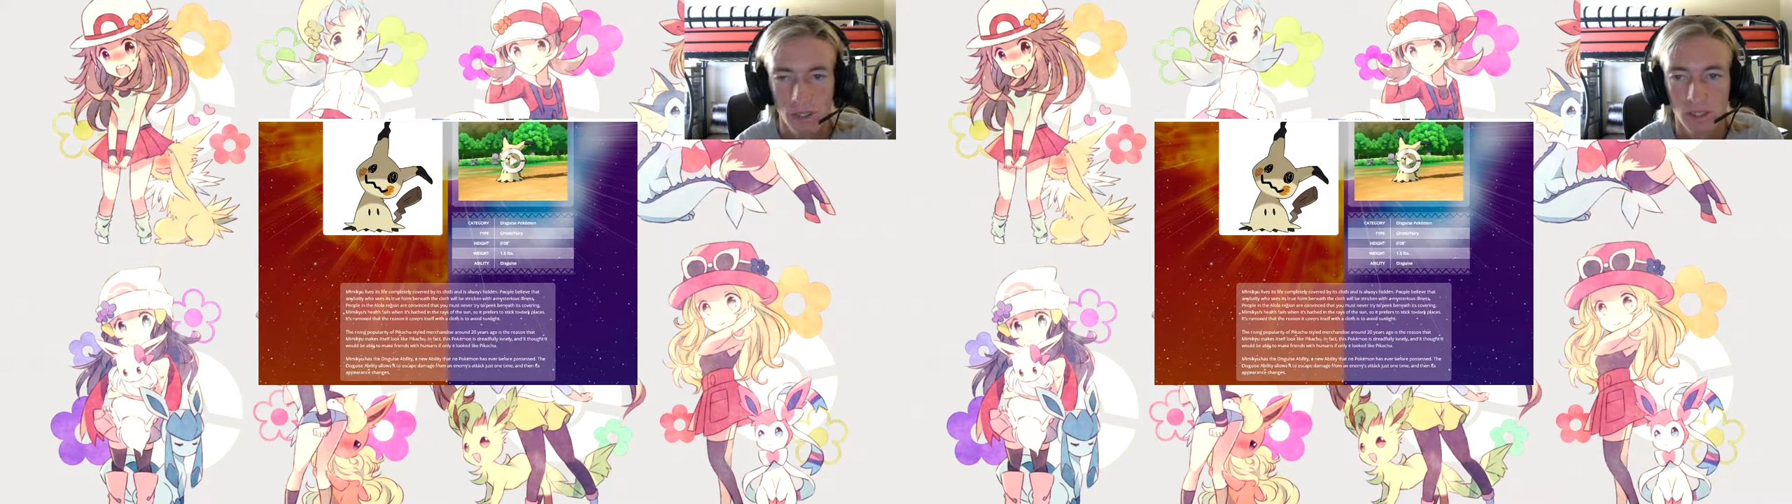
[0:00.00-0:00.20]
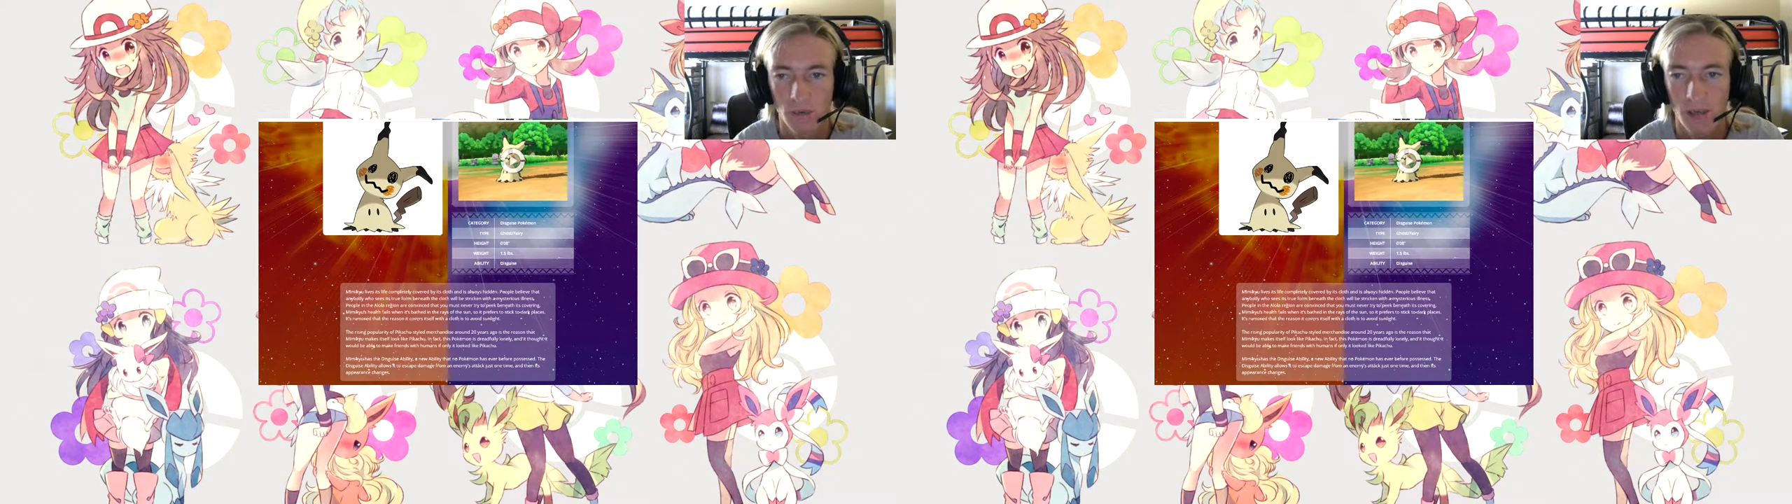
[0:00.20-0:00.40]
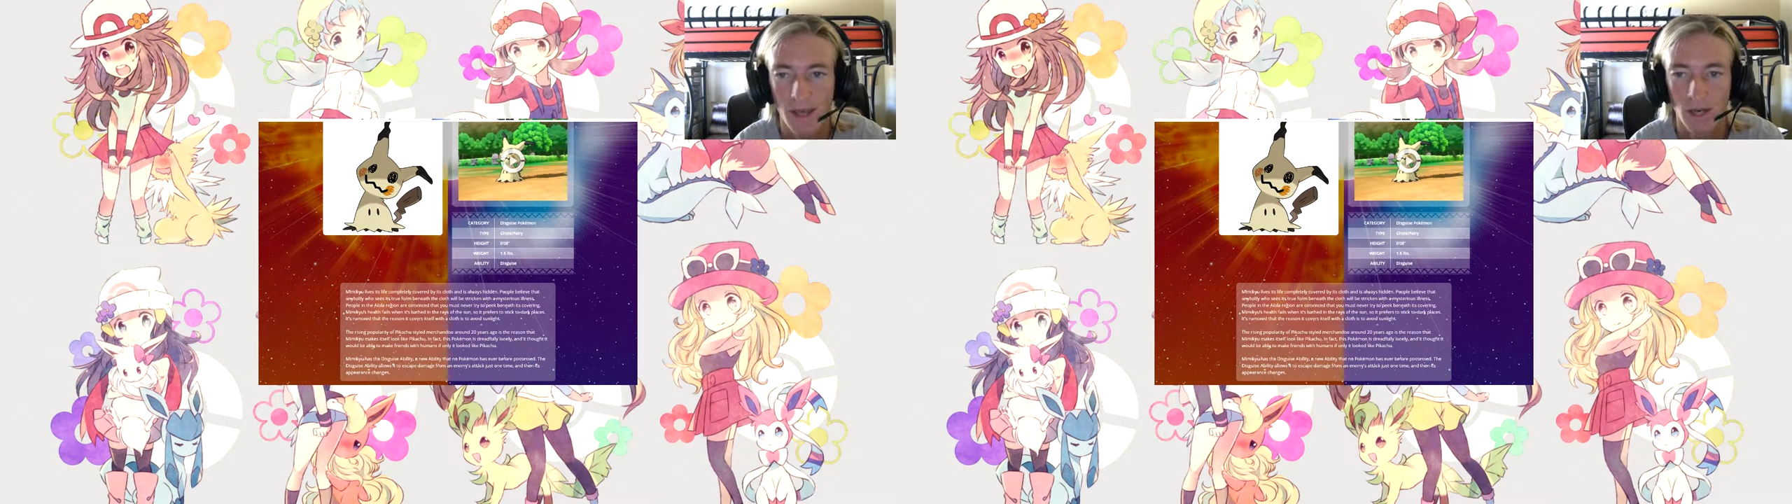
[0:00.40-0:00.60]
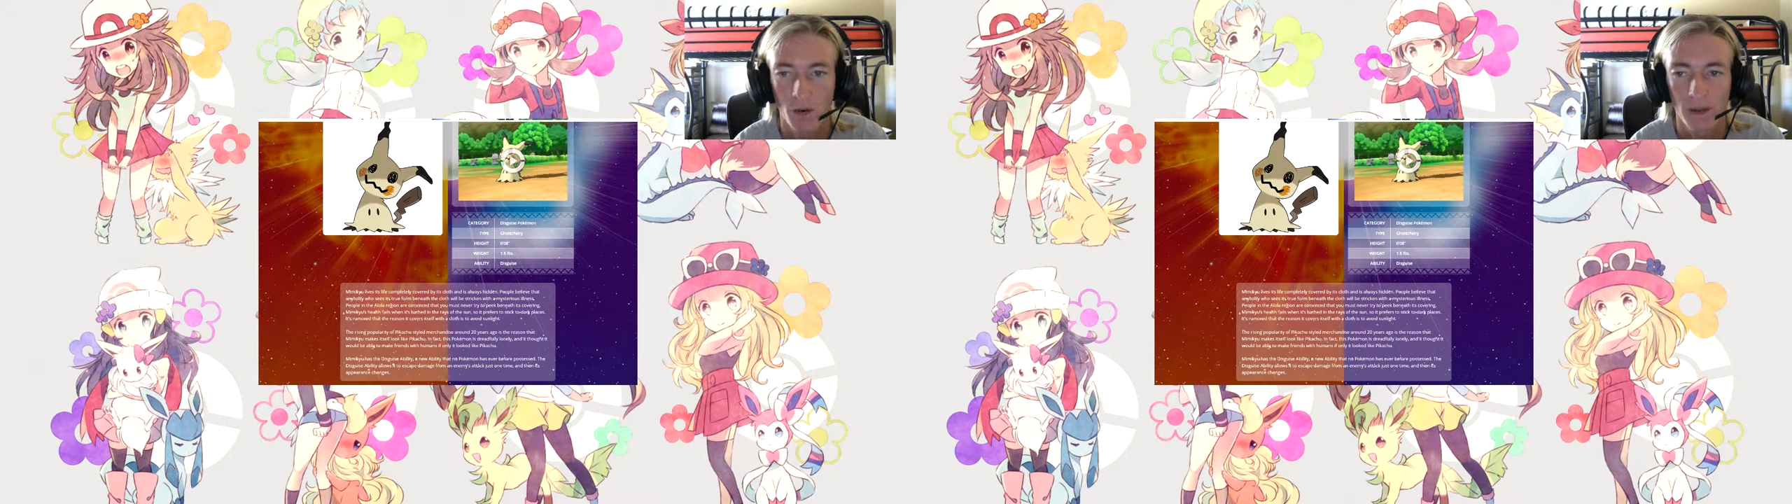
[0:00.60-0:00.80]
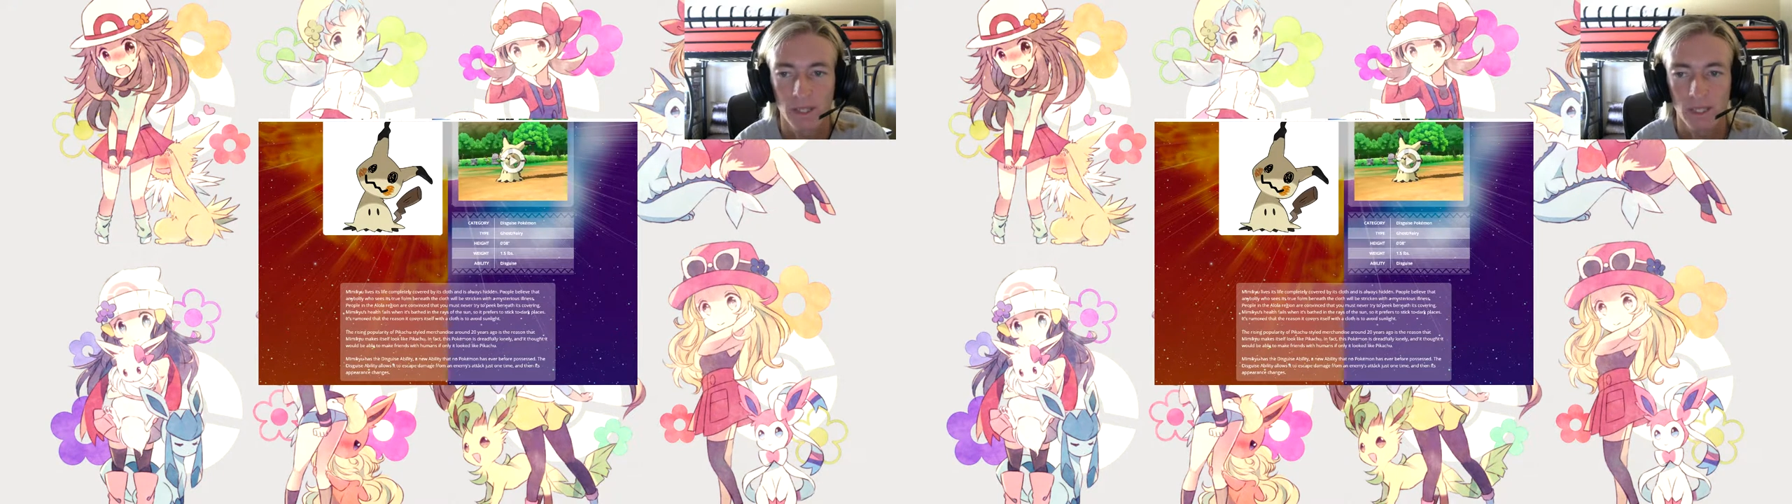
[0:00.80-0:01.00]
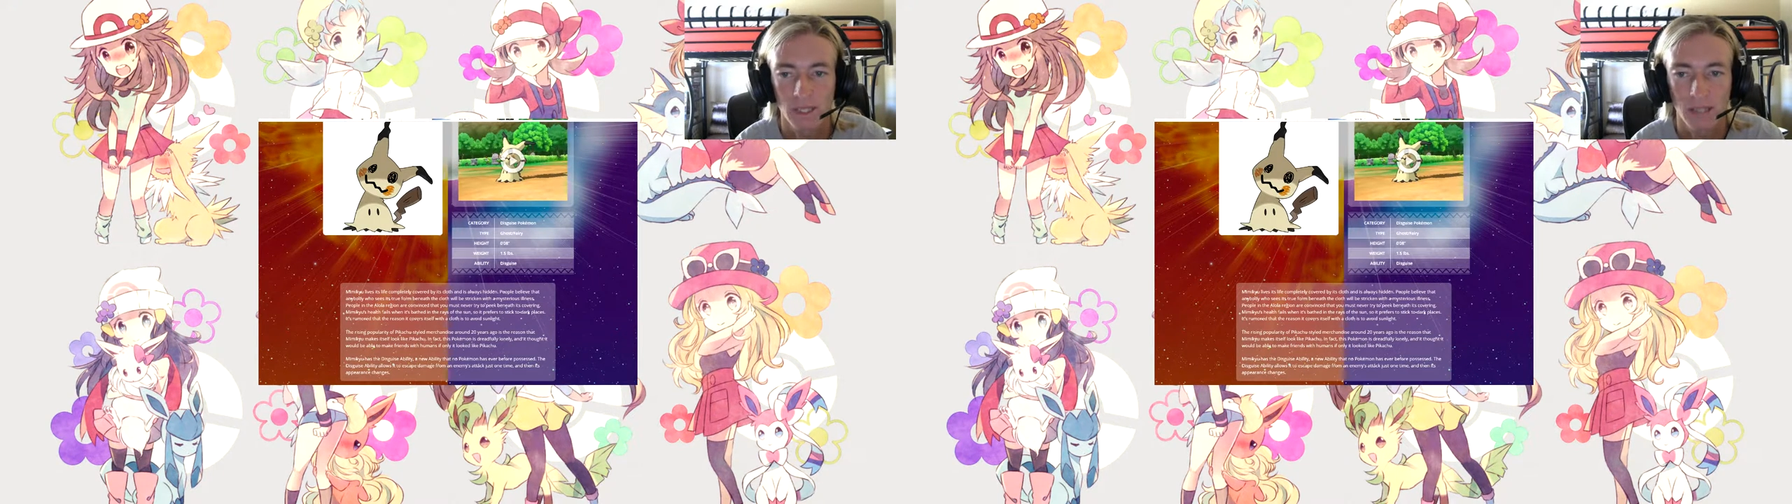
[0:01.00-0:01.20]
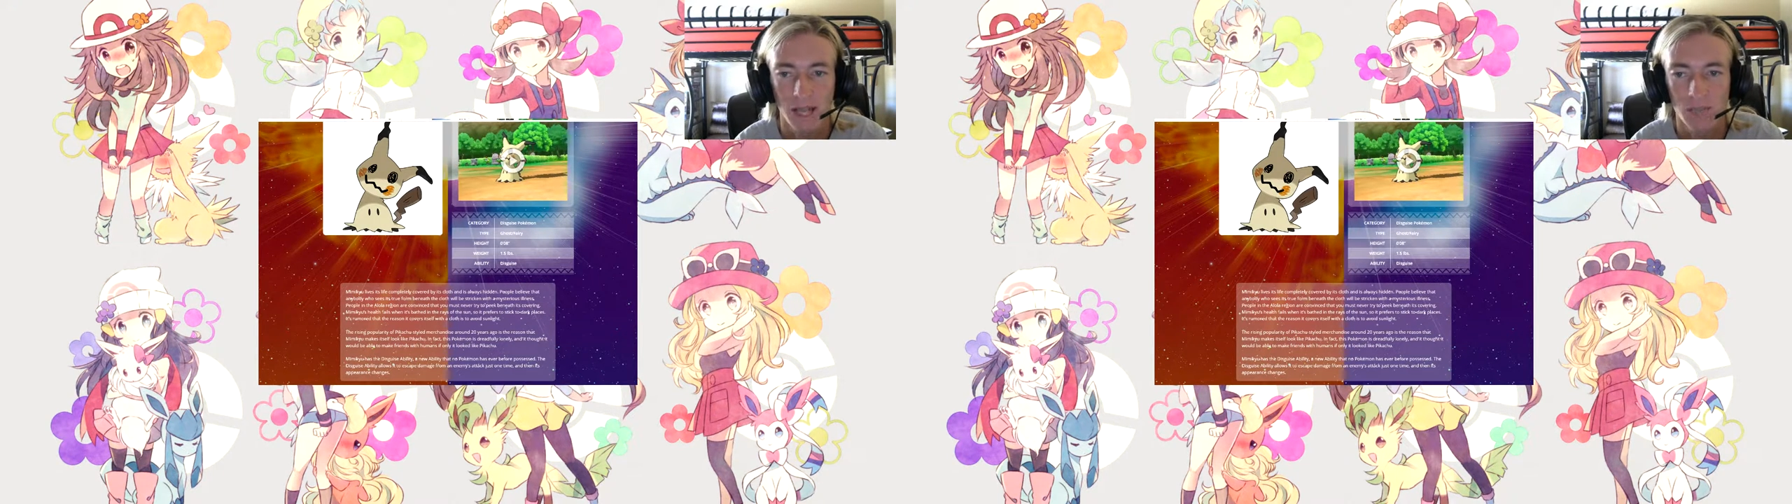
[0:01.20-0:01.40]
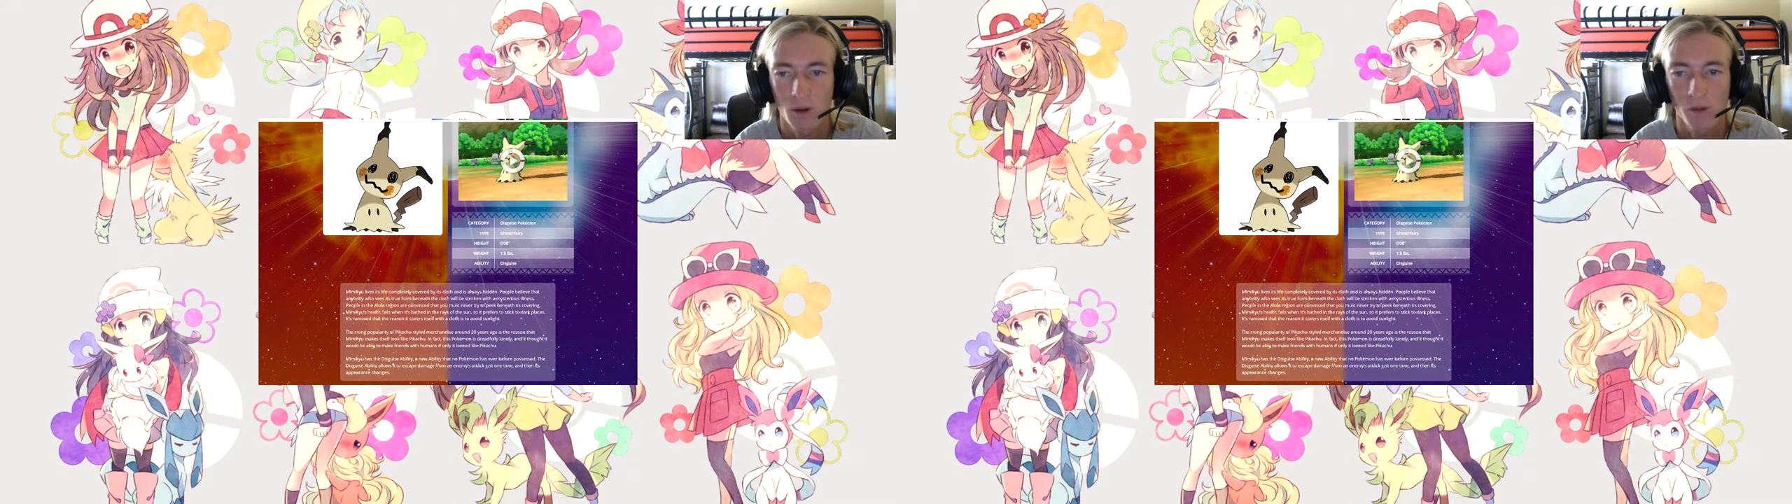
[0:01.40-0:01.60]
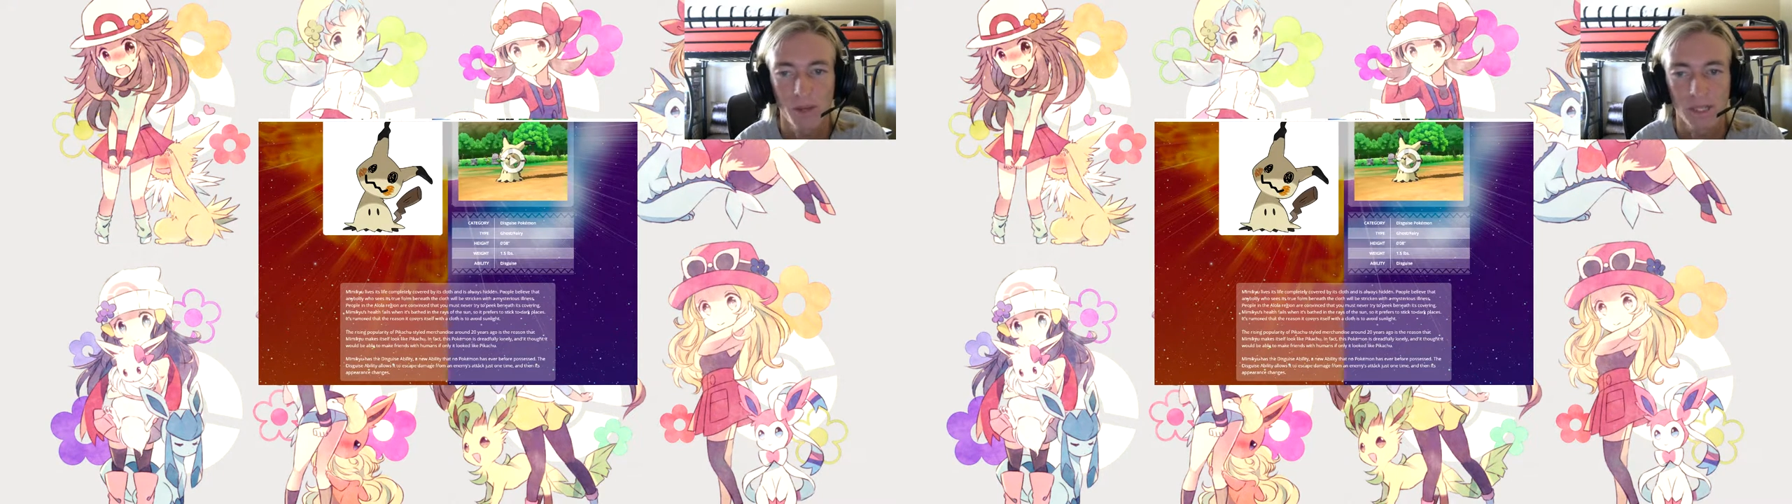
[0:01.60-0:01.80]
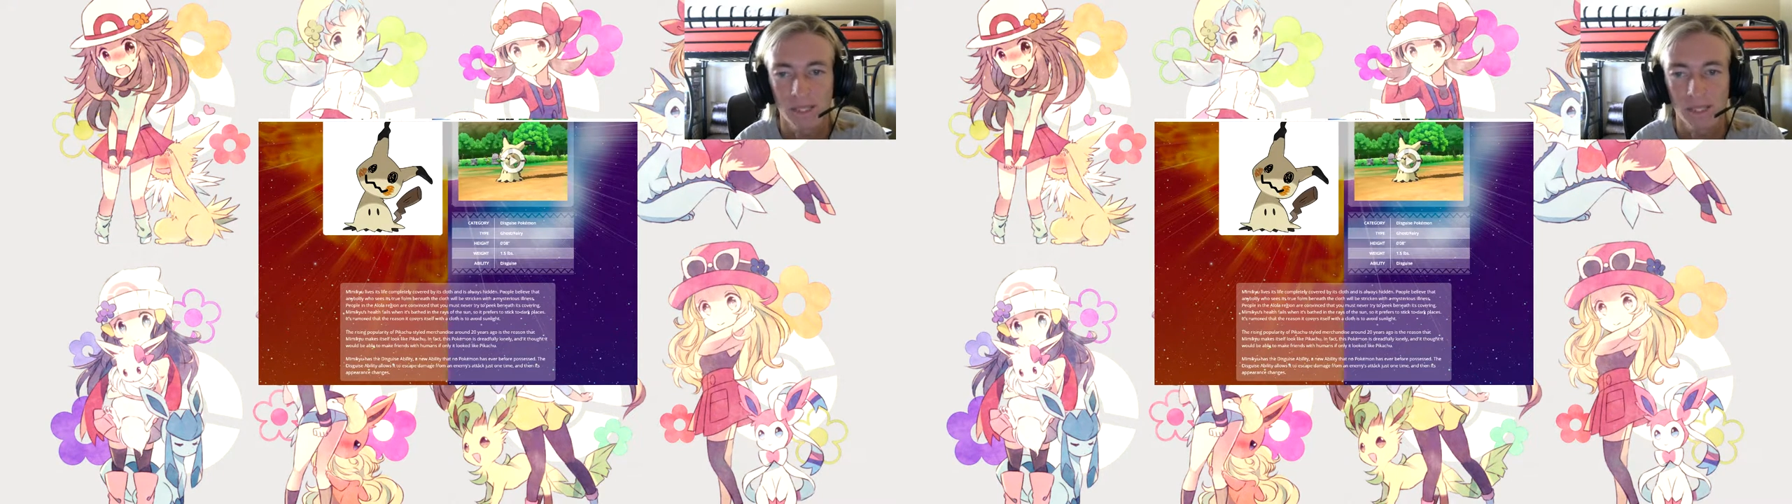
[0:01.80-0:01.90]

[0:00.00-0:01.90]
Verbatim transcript: So category, it's a disguised Pokemon,